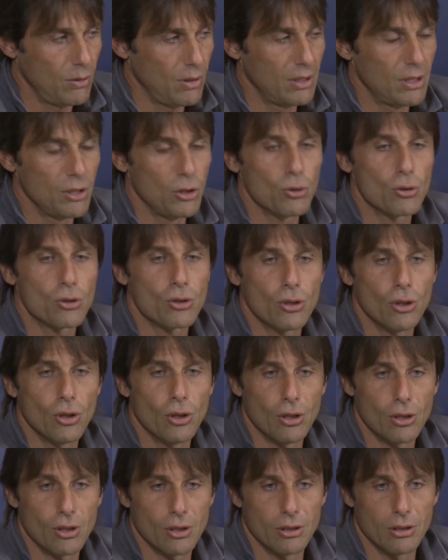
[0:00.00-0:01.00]
you
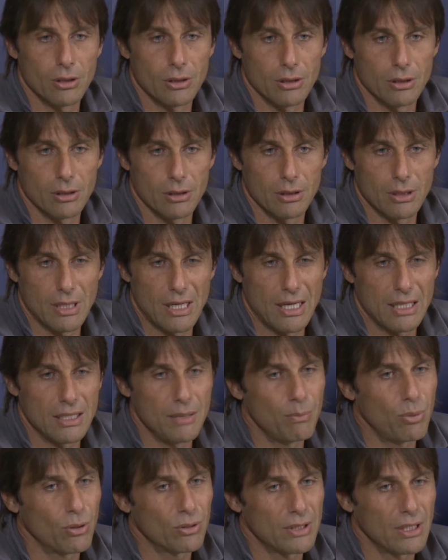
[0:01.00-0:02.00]
score an
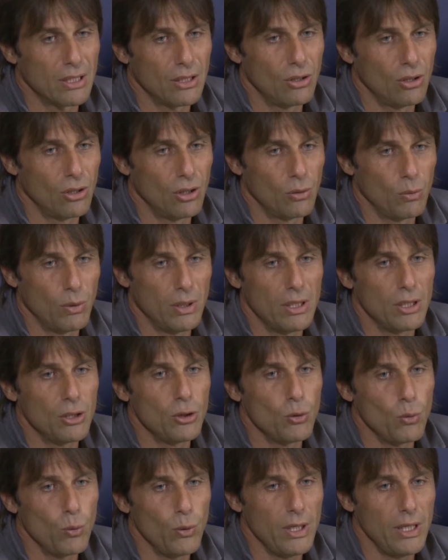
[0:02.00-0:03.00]
important goal, when
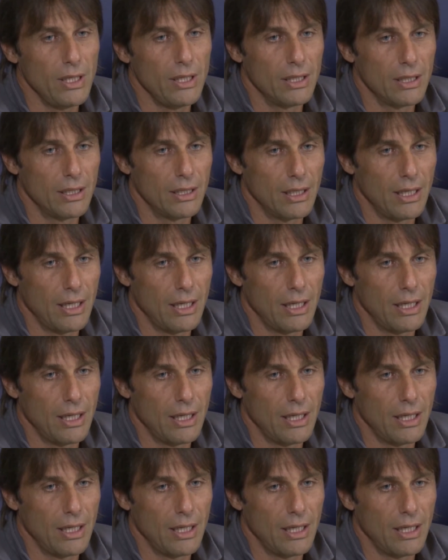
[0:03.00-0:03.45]
you win,